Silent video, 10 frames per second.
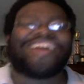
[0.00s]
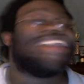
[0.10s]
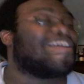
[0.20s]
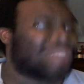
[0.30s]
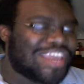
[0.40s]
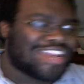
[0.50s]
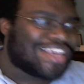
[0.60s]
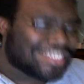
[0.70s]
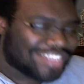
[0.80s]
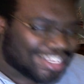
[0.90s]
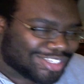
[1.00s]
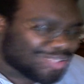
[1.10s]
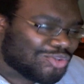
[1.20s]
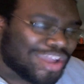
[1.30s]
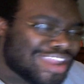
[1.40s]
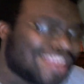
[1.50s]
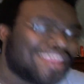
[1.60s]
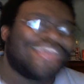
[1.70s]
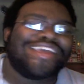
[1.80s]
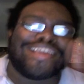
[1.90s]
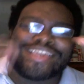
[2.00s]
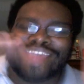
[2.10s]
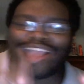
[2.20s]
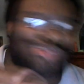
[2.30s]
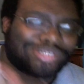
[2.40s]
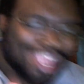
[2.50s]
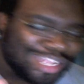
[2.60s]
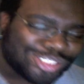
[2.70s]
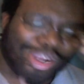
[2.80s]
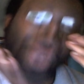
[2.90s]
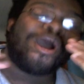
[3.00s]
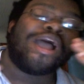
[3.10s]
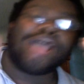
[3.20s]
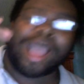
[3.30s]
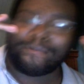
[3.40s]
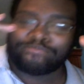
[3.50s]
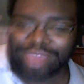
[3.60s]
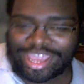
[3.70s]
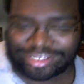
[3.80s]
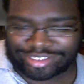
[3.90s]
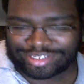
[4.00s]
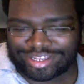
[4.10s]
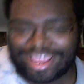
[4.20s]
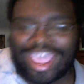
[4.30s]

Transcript: no, no, no. If he does a twin Getsuga Tensho, I'm pissed.